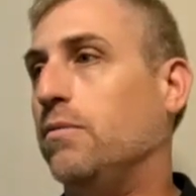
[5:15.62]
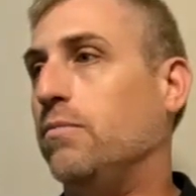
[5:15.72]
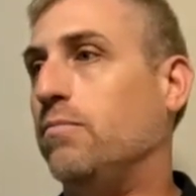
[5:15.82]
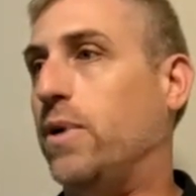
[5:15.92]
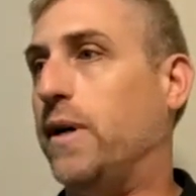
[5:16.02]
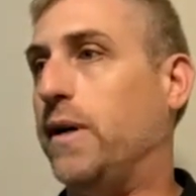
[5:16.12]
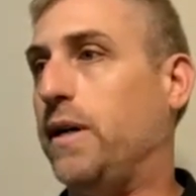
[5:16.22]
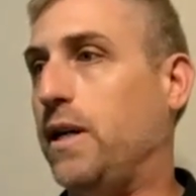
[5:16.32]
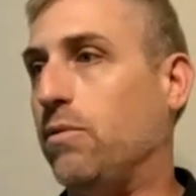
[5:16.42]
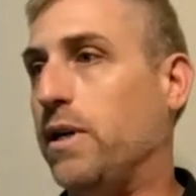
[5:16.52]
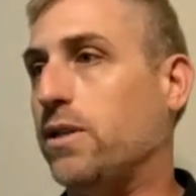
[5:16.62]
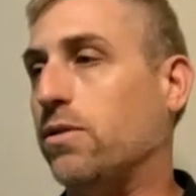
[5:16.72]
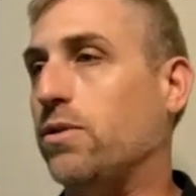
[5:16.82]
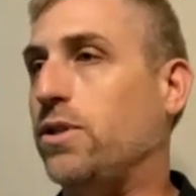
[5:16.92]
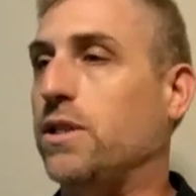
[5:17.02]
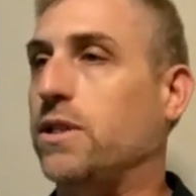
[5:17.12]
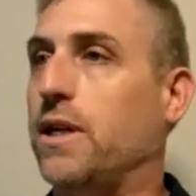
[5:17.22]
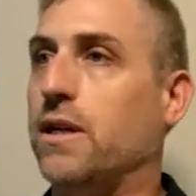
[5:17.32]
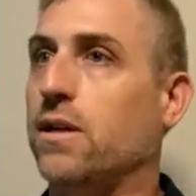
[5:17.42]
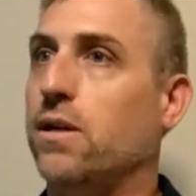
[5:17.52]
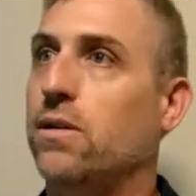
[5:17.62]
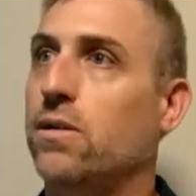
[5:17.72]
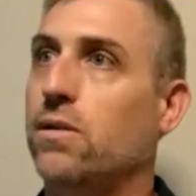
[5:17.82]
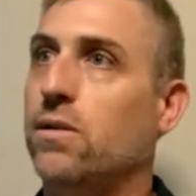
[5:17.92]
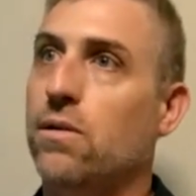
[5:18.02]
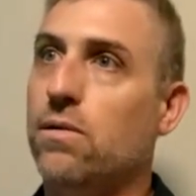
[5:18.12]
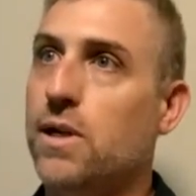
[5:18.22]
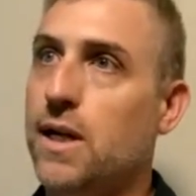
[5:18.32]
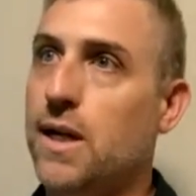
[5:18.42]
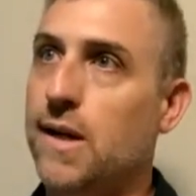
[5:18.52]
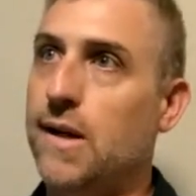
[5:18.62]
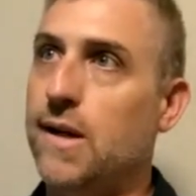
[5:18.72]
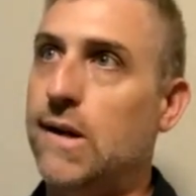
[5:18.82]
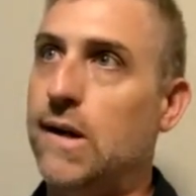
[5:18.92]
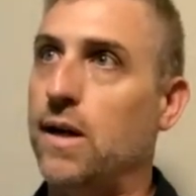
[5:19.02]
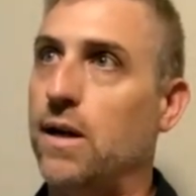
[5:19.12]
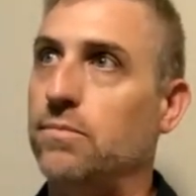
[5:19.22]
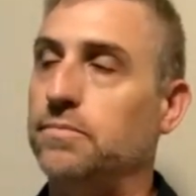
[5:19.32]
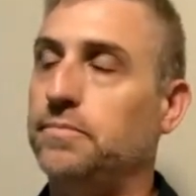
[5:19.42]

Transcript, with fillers: But anyway, so she's like, okay, um,